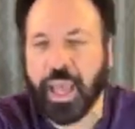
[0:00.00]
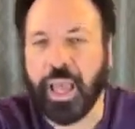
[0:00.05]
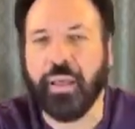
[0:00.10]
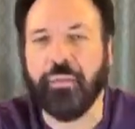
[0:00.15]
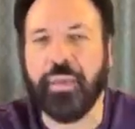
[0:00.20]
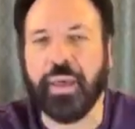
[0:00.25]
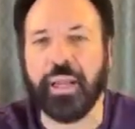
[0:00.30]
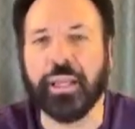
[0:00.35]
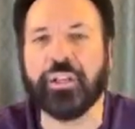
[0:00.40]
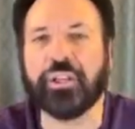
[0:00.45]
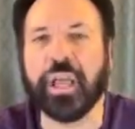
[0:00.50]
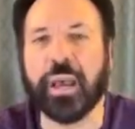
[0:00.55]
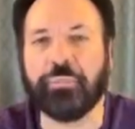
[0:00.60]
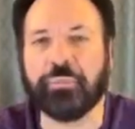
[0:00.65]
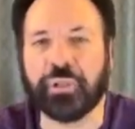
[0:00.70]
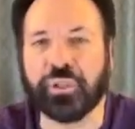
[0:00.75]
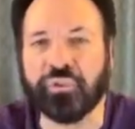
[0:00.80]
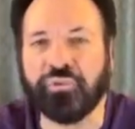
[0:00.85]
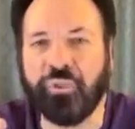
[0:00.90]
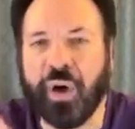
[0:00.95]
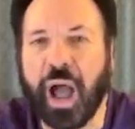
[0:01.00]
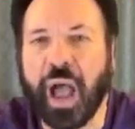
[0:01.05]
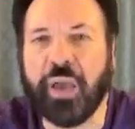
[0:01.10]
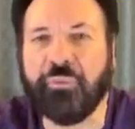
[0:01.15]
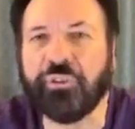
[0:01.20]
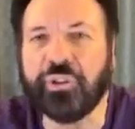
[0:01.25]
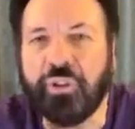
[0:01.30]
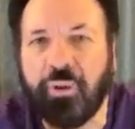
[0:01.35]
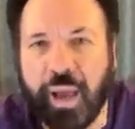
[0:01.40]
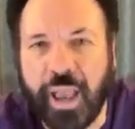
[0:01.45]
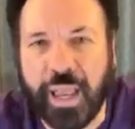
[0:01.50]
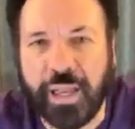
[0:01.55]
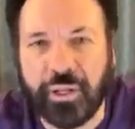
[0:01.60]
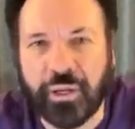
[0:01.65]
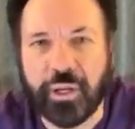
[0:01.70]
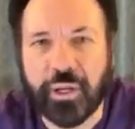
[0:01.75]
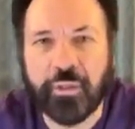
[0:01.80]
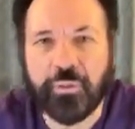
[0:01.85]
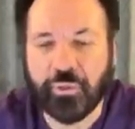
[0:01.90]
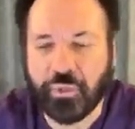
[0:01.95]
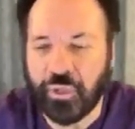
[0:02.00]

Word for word: and then in chapters 5 to 8,